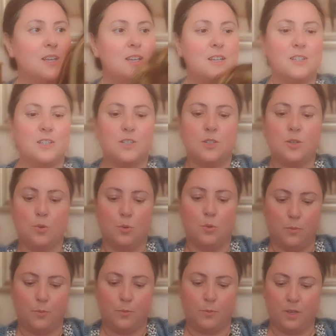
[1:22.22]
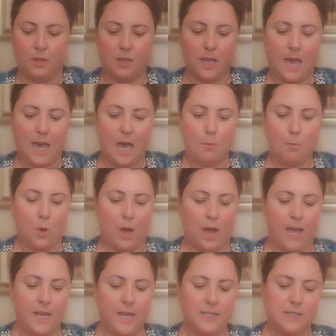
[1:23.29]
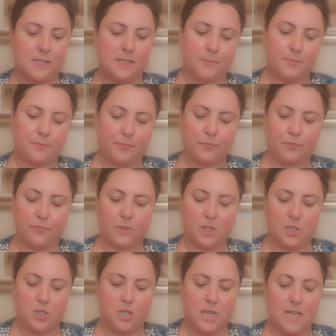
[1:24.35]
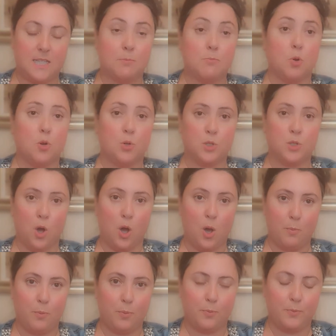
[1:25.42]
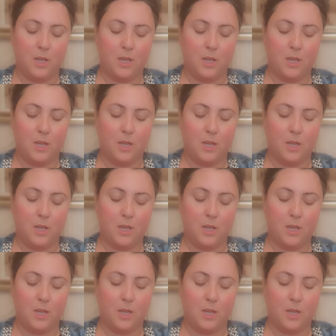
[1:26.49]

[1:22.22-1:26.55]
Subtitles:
So cap wise, she is a monotop,